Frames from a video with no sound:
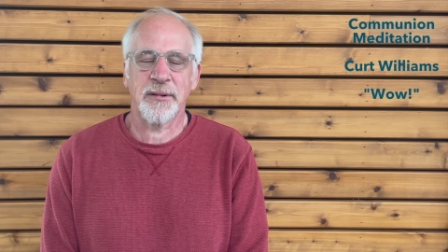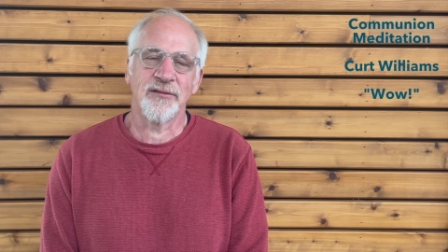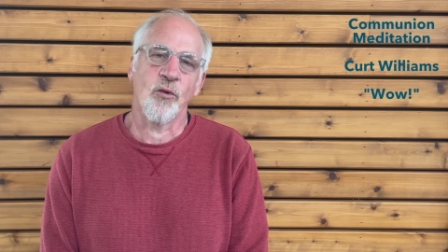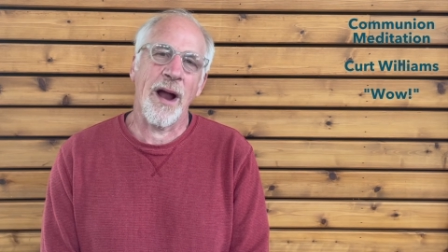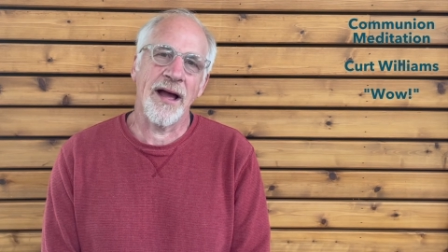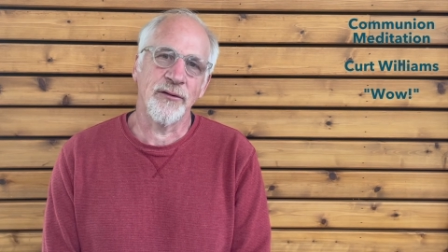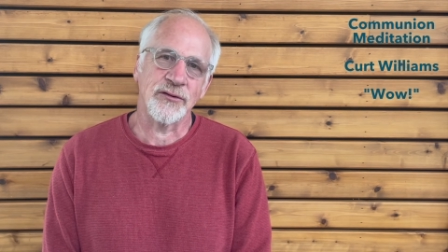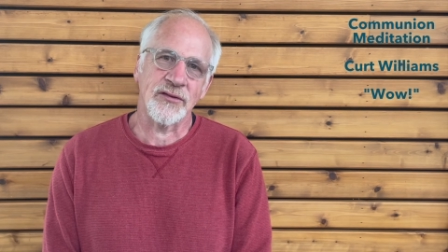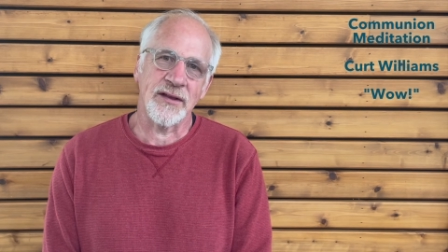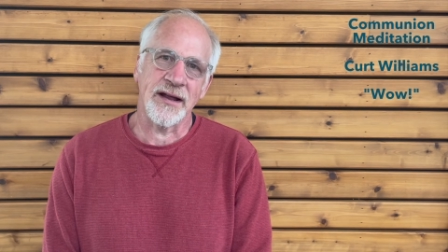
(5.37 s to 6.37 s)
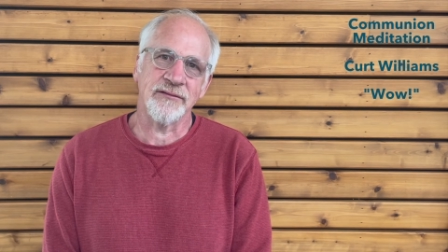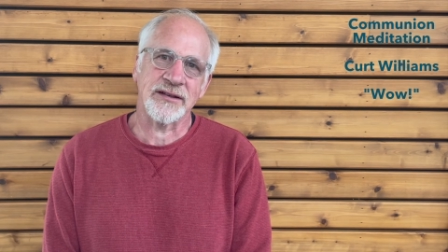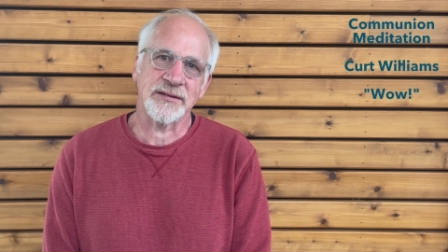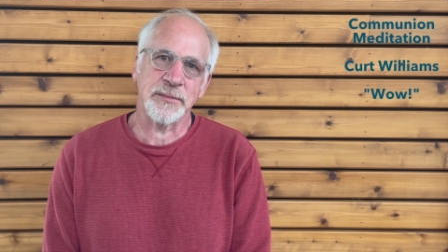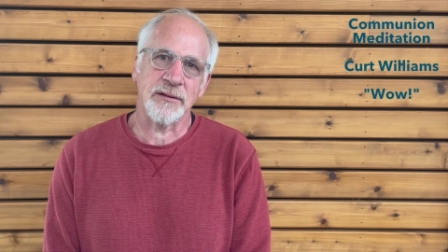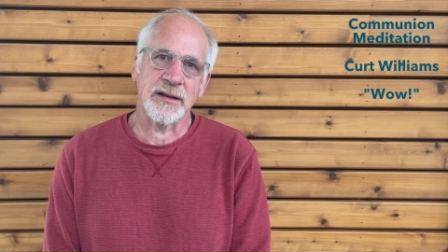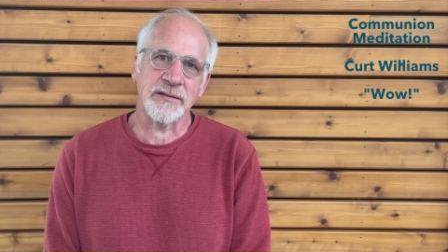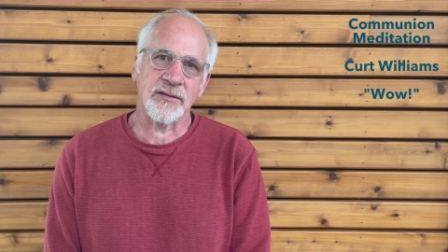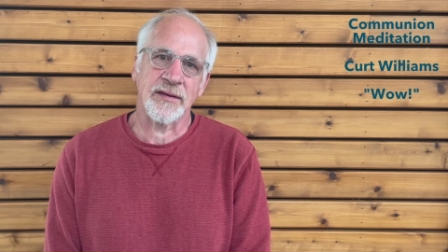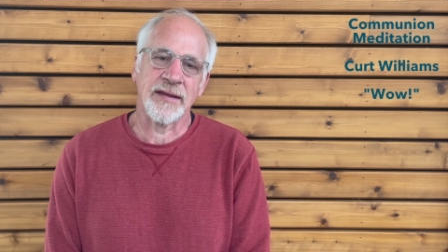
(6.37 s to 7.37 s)
of wows that I've
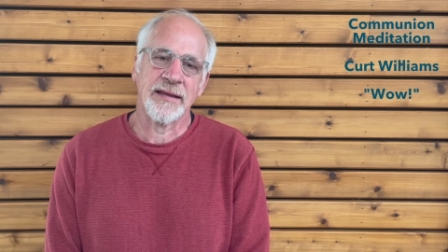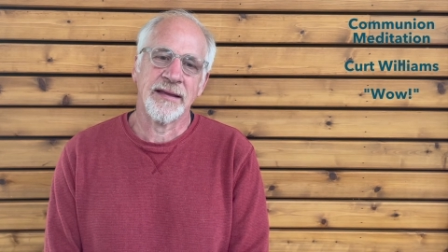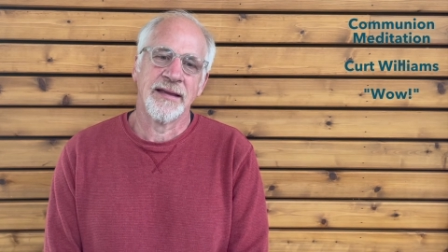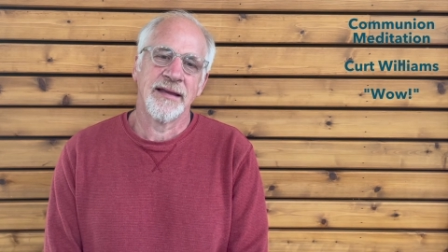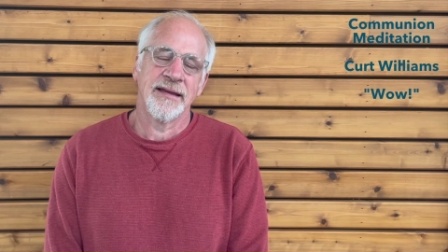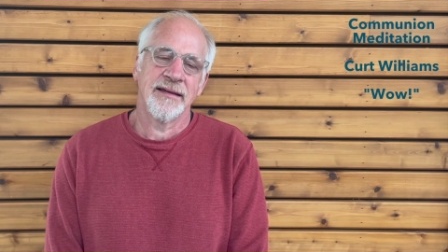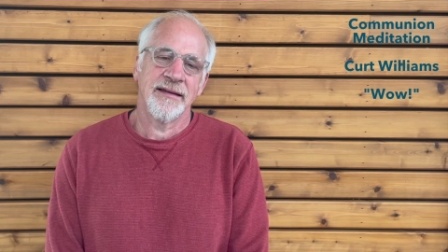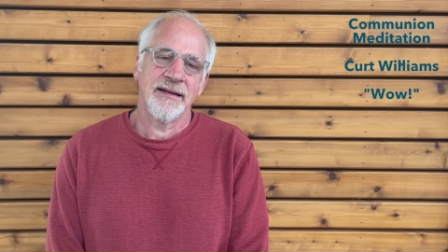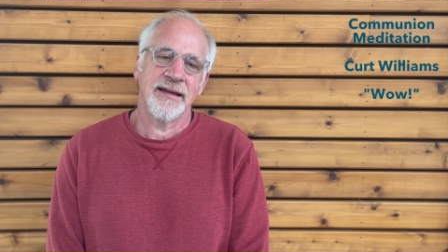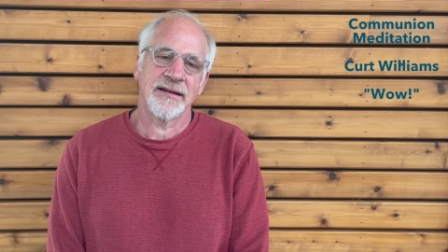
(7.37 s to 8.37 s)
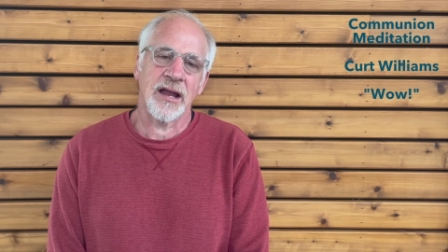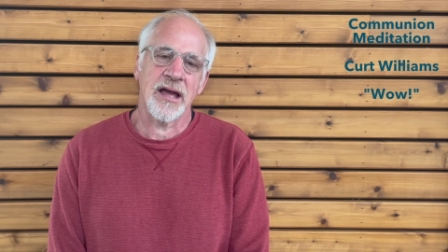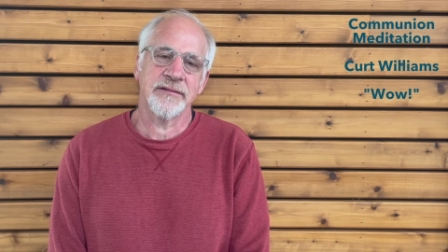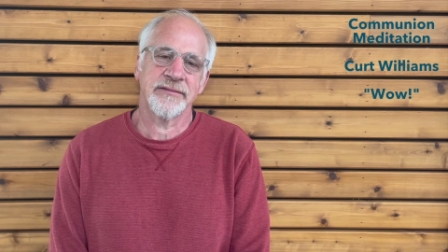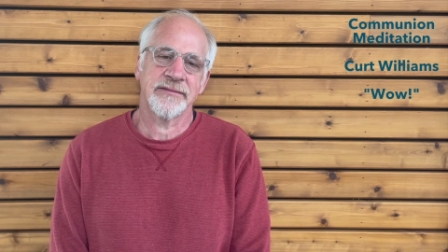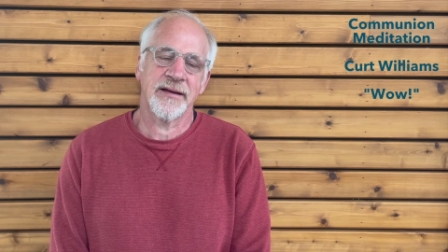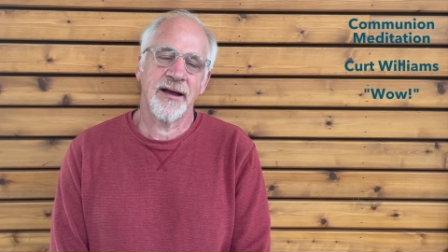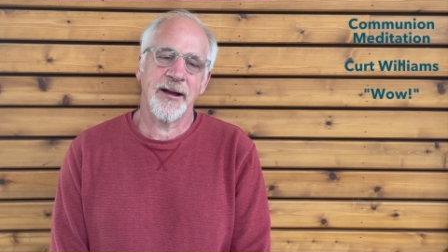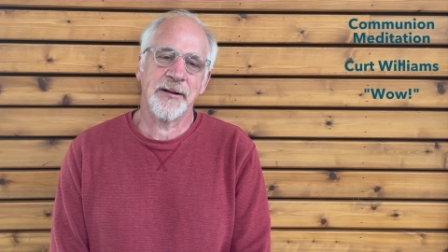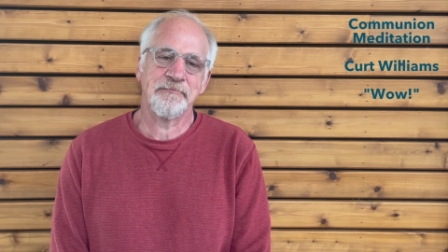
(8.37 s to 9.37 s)
experienced in life.
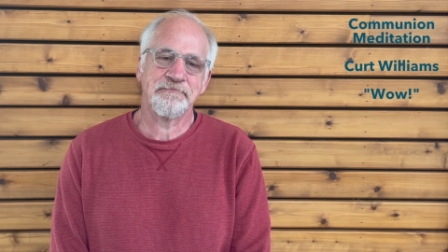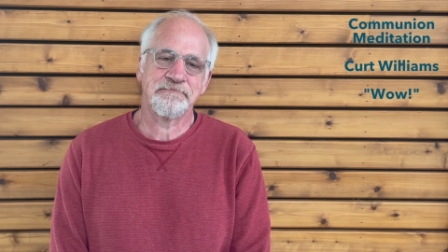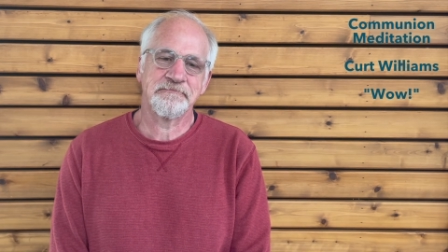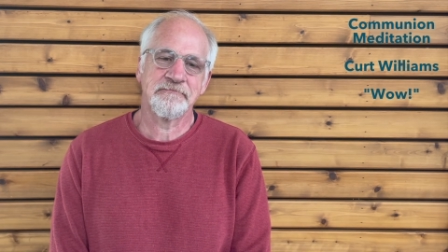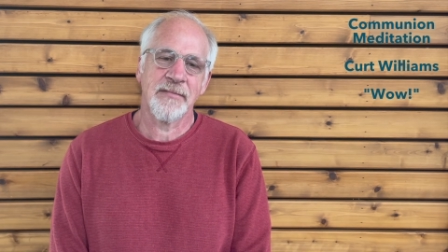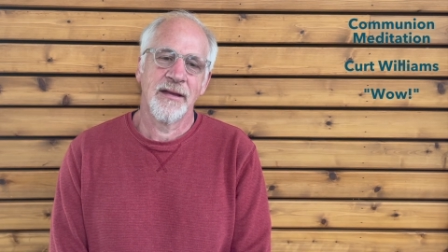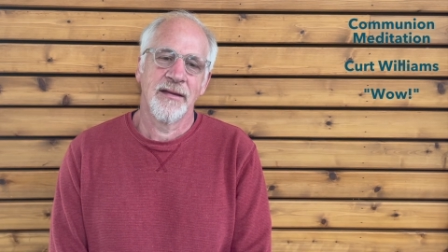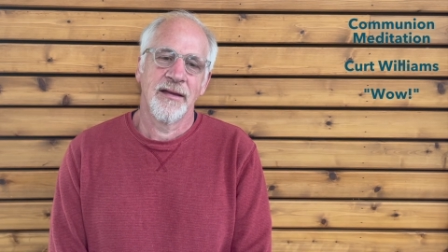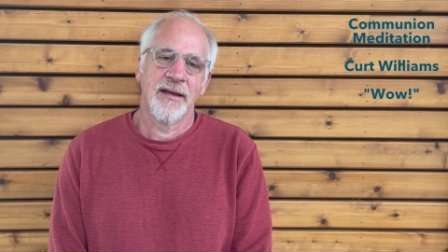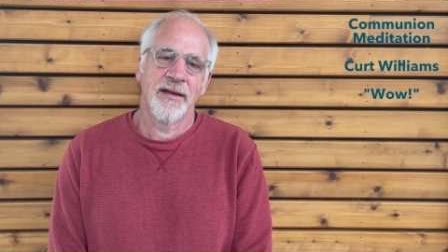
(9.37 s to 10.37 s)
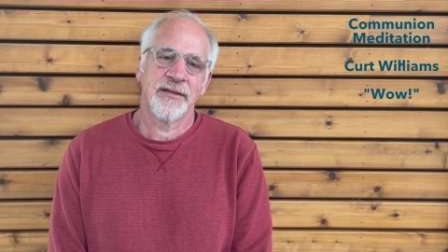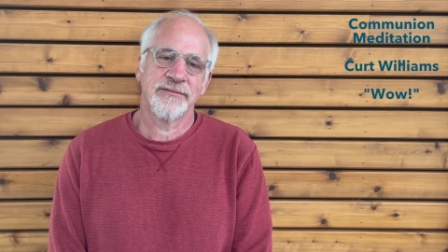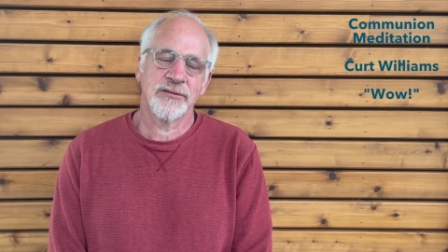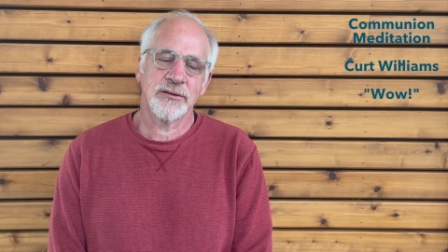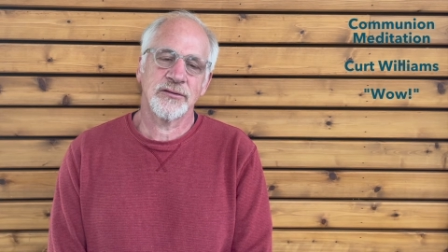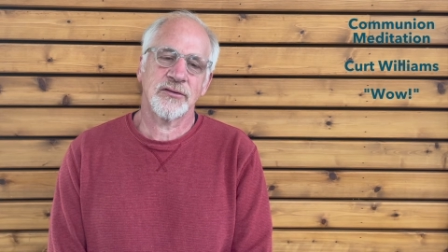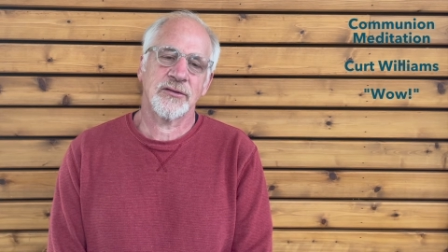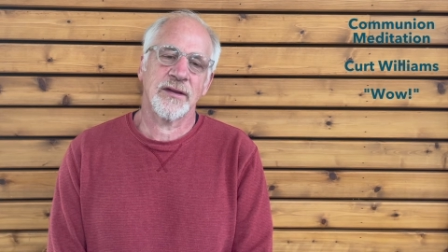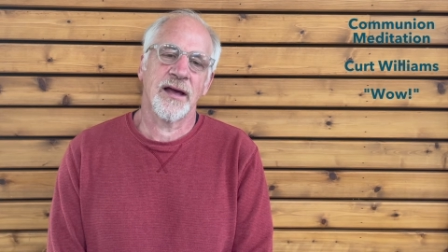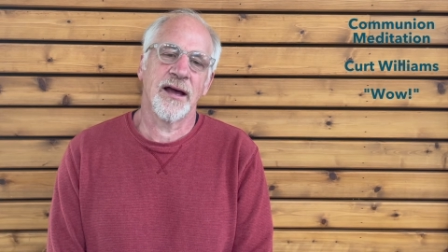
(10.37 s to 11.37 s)
Um, the
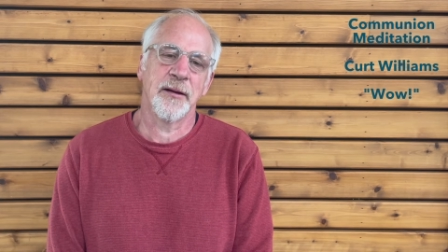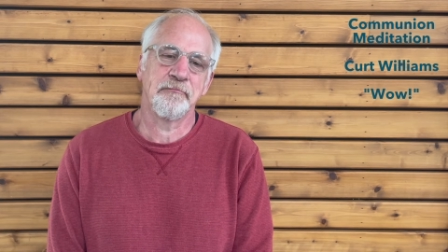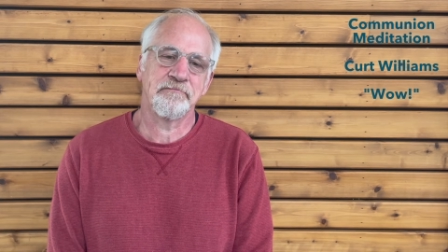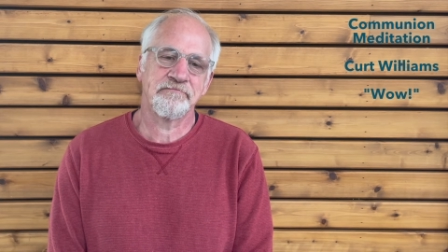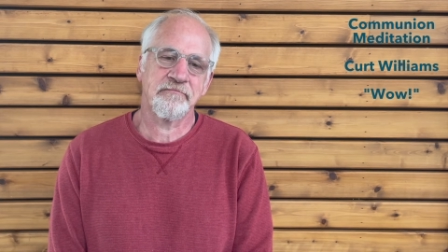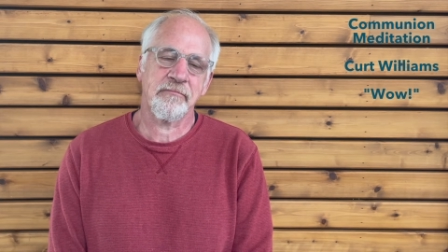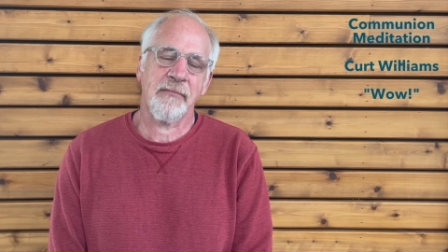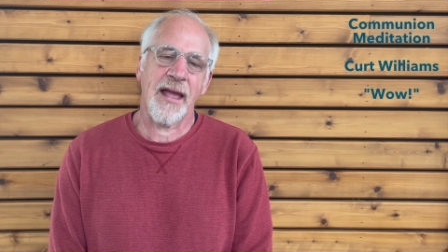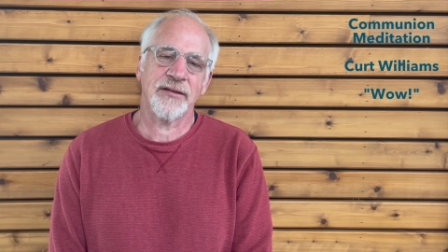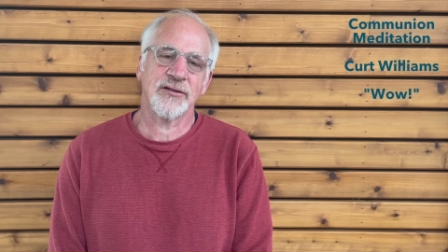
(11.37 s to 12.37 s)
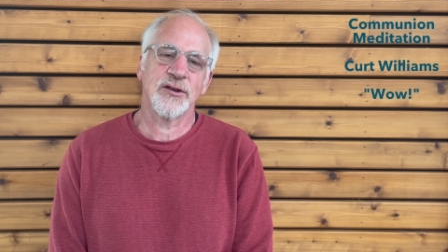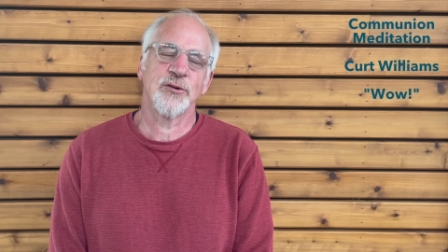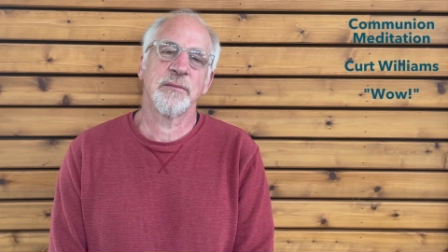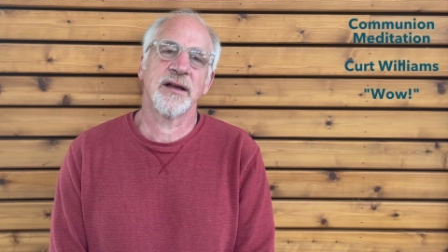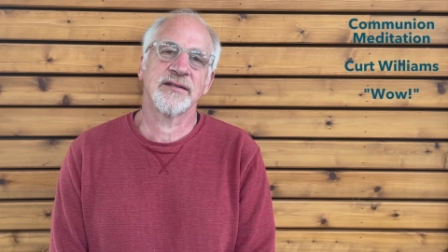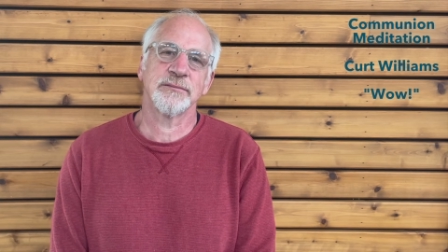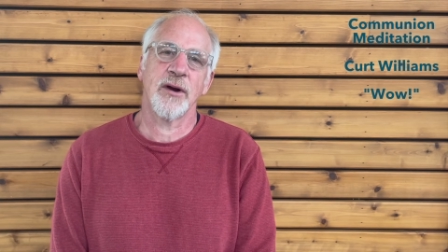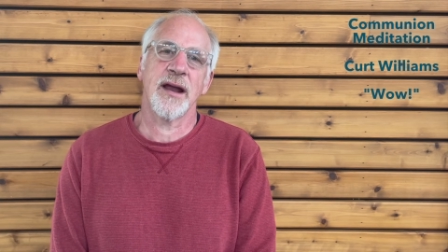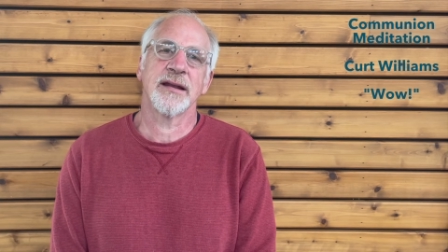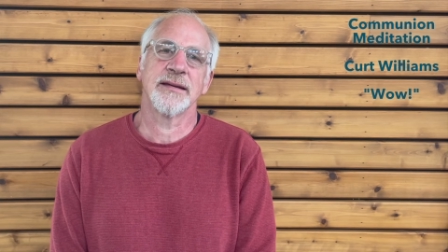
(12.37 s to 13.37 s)
first um, has to do with my
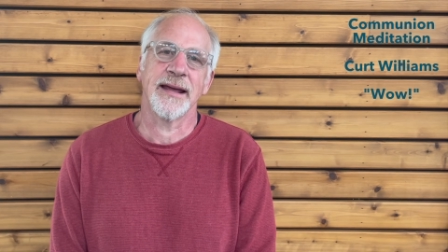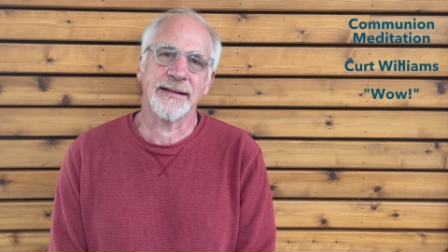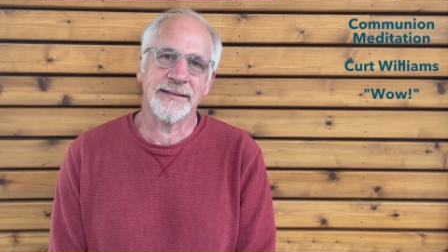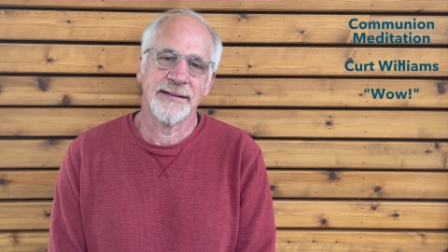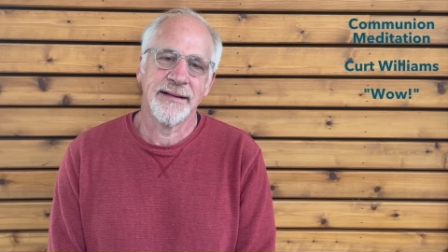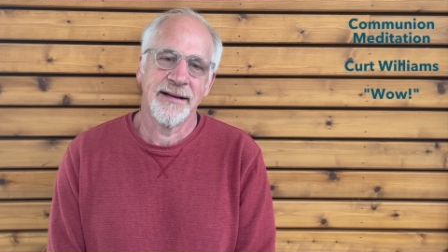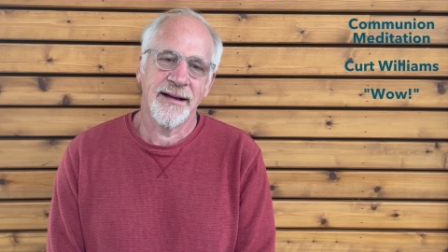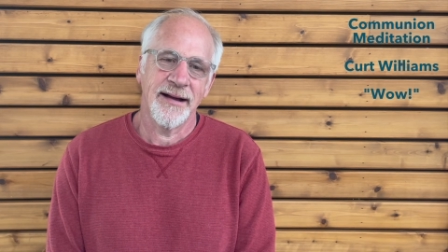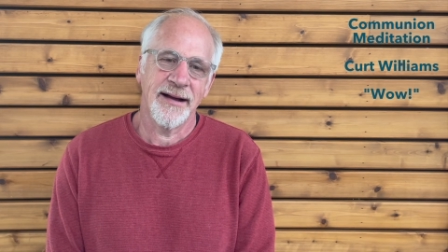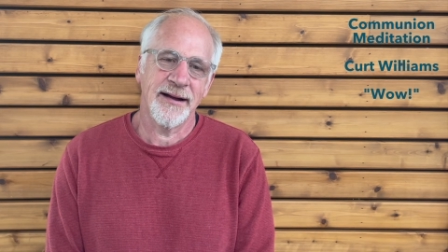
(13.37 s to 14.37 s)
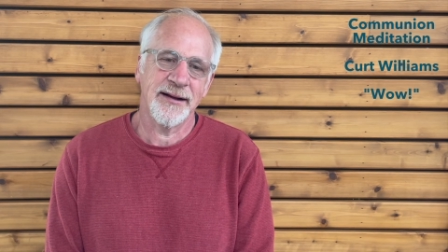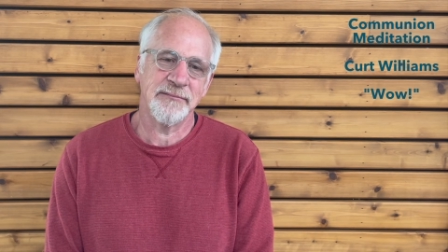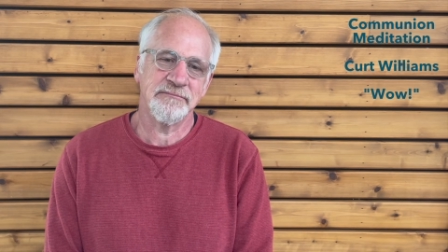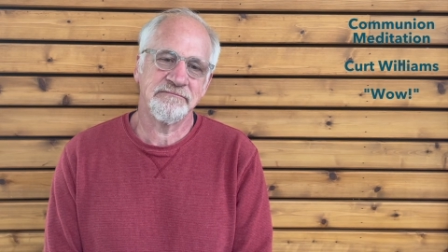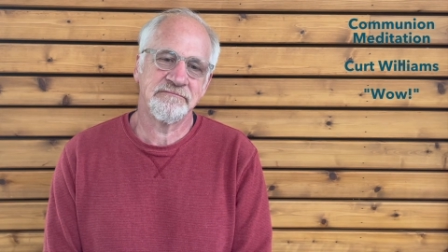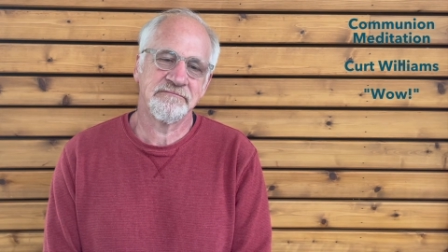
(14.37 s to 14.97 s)
sobriety date. Um,